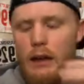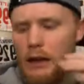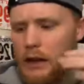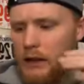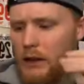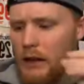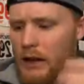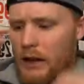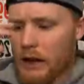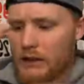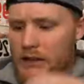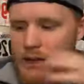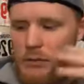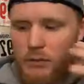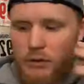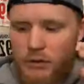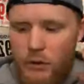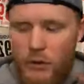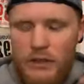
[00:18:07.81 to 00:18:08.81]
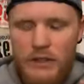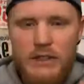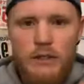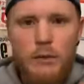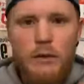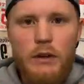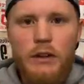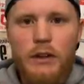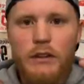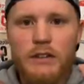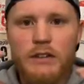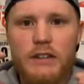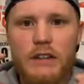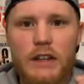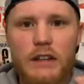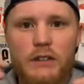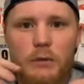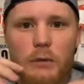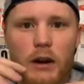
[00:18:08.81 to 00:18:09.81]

And like I said before, this is one of those things